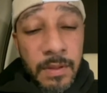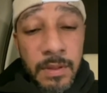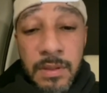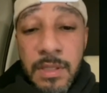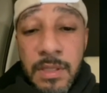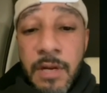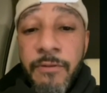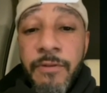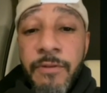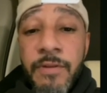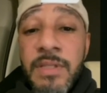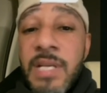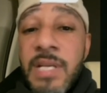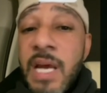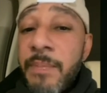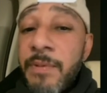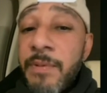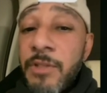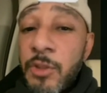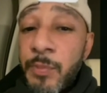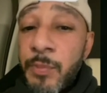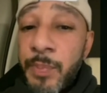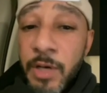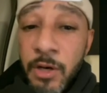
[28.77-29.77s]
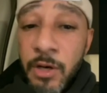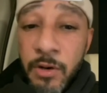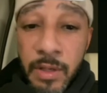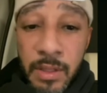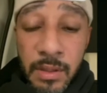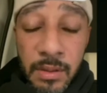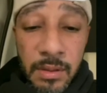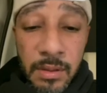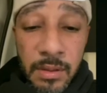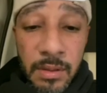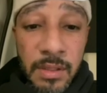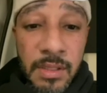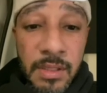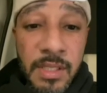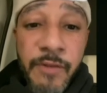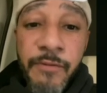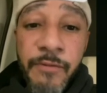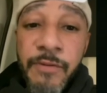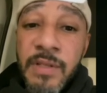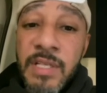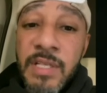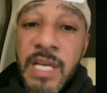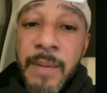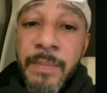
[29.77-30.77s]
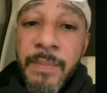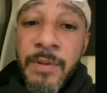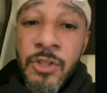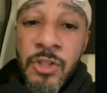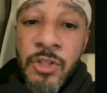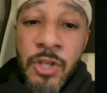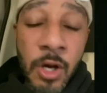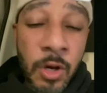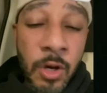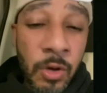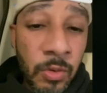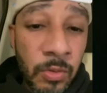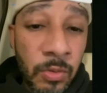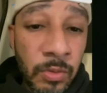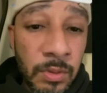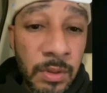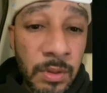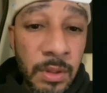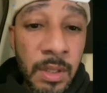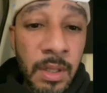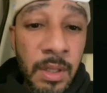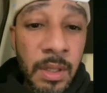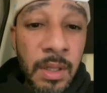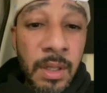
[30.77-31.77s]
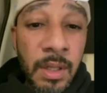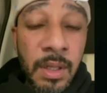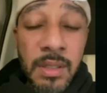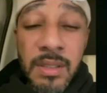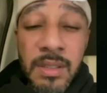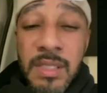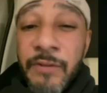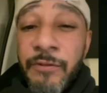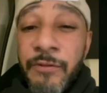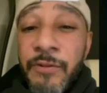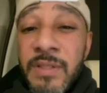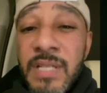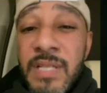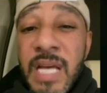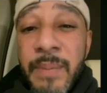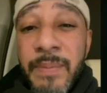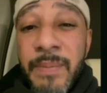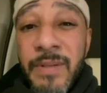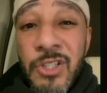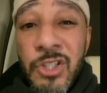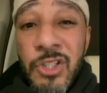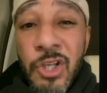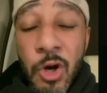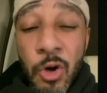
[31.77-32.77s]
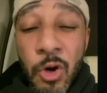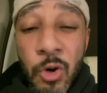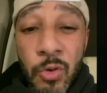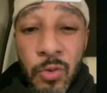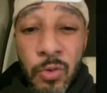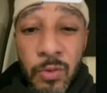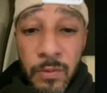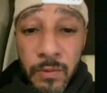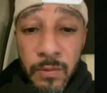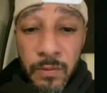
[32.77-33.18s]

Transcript: different type of spirit different type of zone, different type of soul.